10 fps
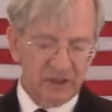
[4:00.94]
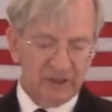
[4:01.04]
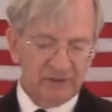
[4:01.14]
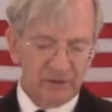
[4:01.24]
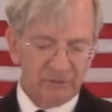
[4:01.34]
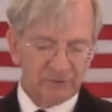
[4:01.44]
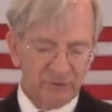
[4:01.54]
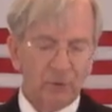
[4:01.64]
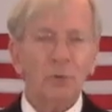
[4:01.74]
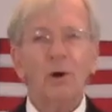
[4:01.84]
there's
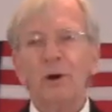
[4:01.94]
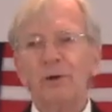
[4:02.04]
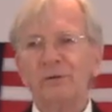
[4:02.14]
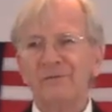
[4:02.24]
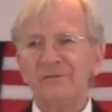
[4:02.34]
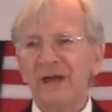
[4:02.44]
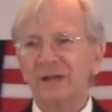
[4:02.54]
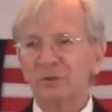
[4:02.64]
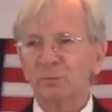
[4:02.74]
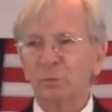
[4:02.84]
no hard and
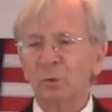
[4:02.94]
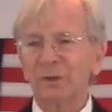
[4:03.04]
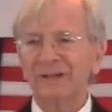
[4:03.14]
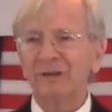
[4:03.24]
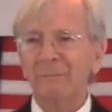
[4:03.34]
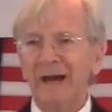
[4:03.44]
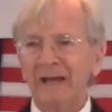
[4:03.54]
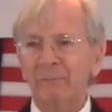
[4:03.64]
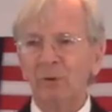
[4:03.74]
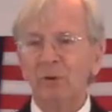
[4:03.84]
fast rule in the
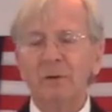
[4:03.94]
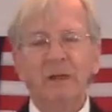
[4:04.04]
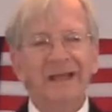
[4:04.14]
Bible